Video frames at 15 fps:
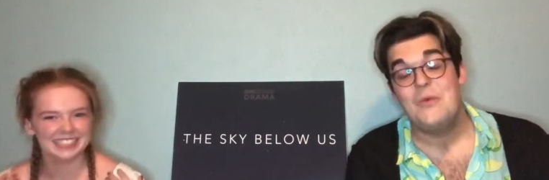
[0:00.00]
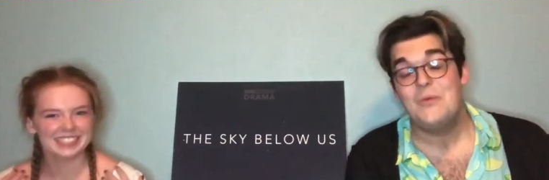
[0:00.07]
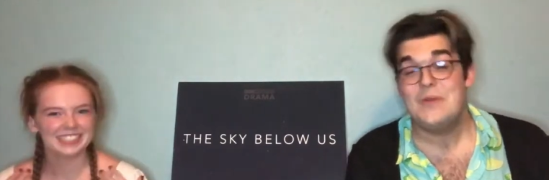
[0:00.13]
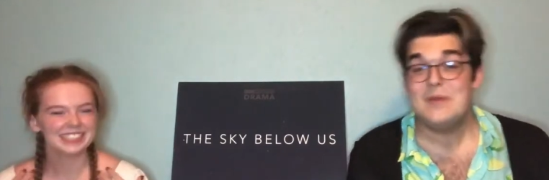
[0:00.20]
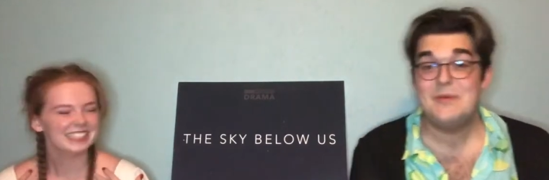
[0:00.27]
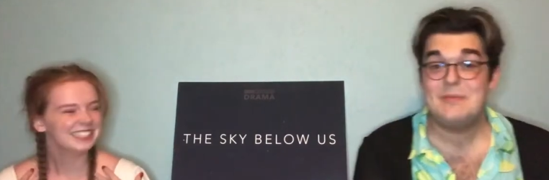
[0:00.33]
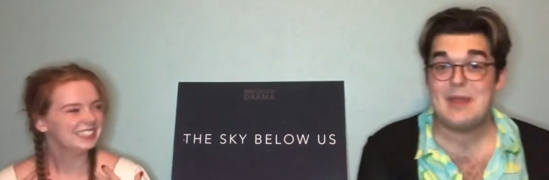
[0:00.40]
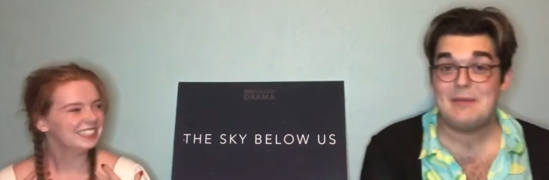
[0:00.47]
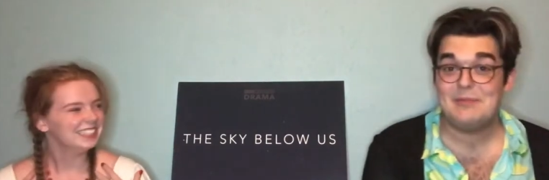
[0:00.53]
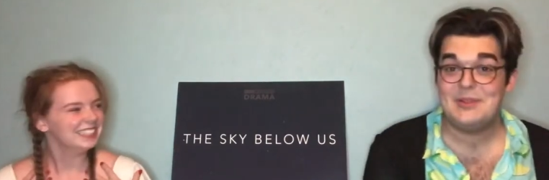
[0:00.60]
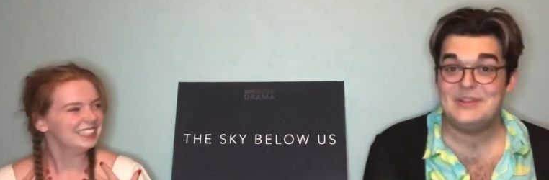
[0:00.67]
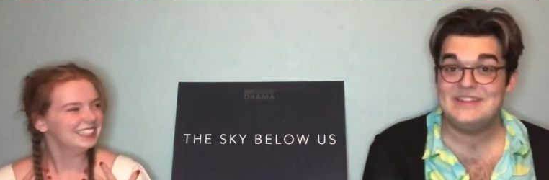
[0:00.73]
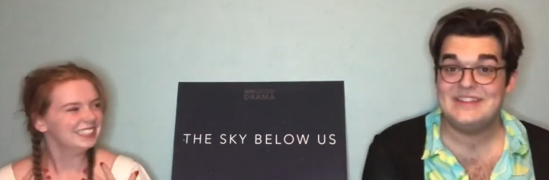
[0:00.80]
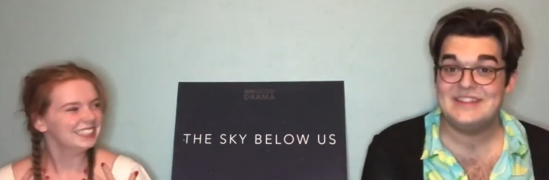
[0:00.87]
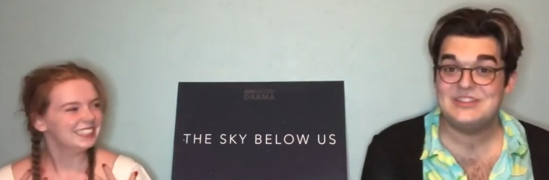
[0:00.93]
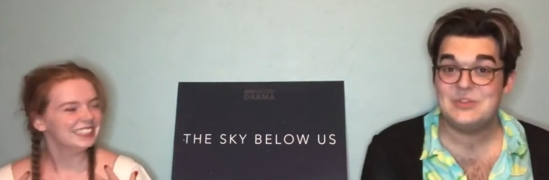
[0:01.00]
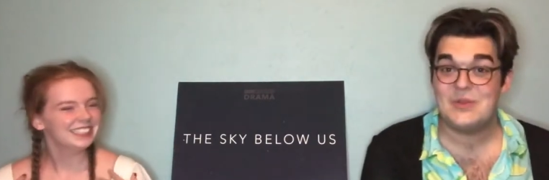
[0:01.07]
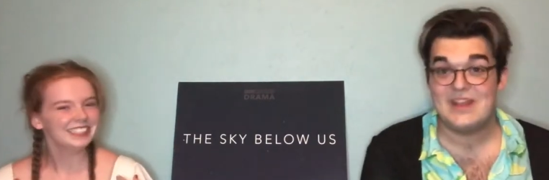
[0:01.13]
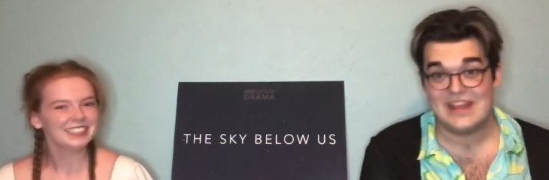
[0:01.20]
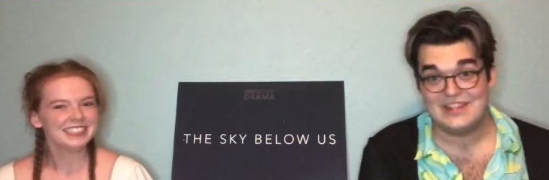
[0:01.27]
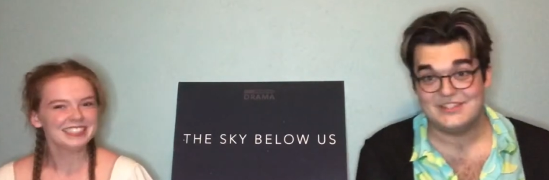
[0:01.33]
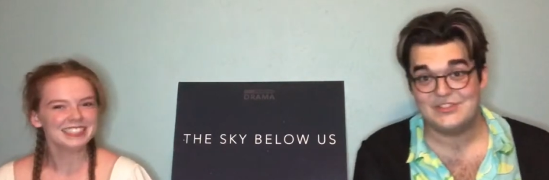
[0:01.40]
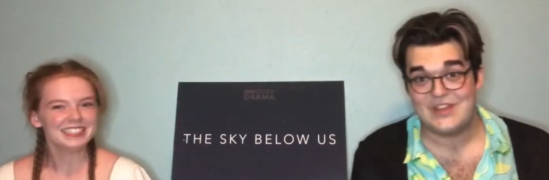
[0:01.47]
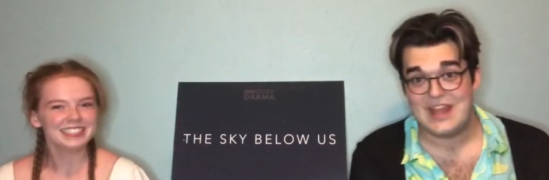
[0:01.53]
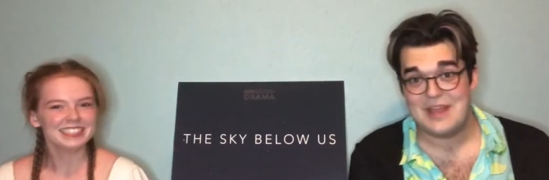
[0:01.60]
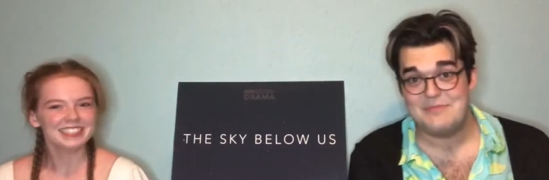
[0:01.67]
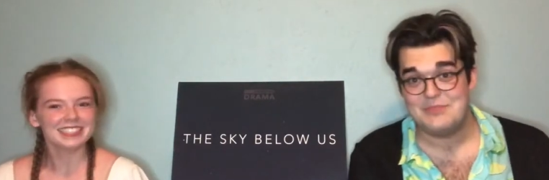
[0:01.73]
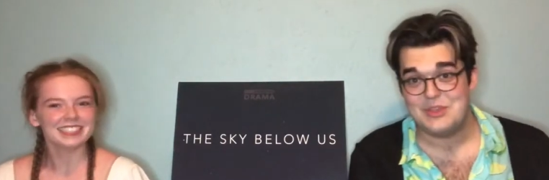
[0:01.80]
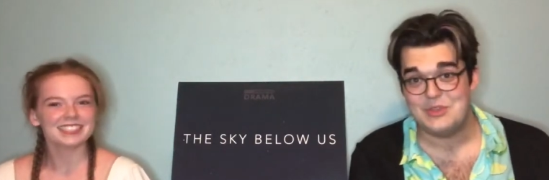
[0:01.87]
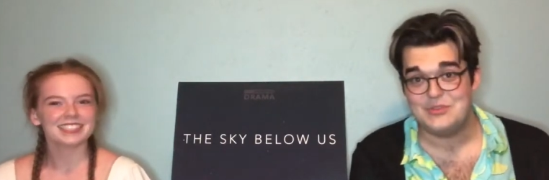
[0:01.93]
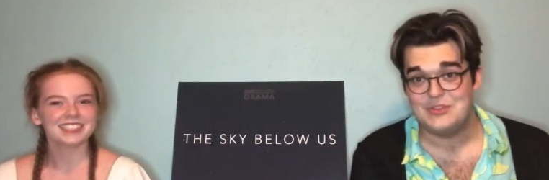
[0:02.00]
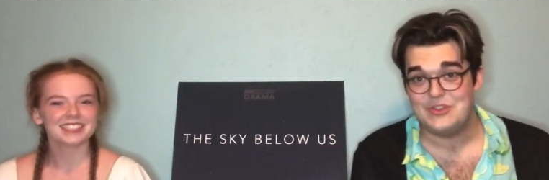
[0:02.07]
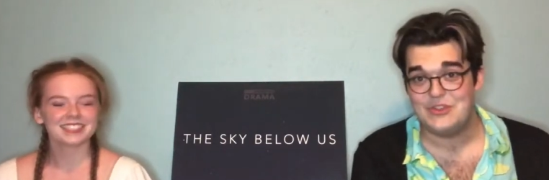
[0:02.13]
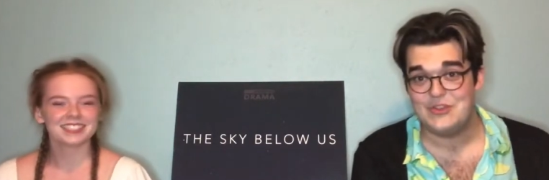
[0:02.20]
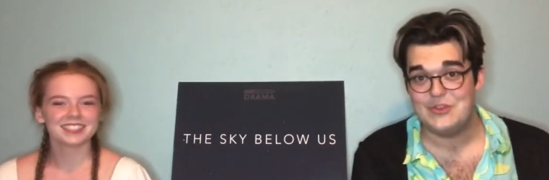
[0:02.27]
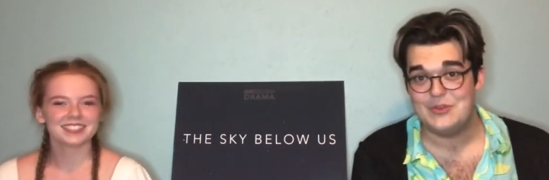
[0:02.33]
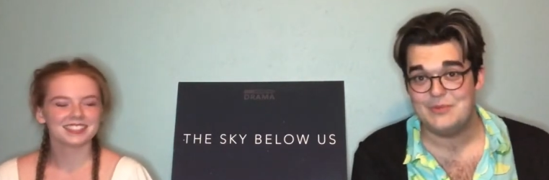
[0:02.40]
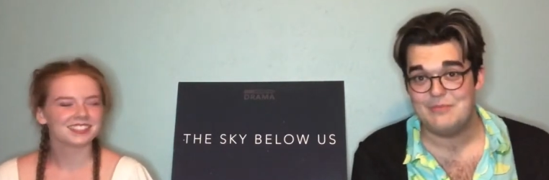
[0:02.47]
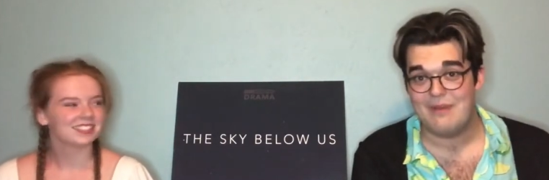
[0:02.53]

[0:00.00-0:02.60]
Speaker 1: We will be uploading this to our Instagram, YouTube,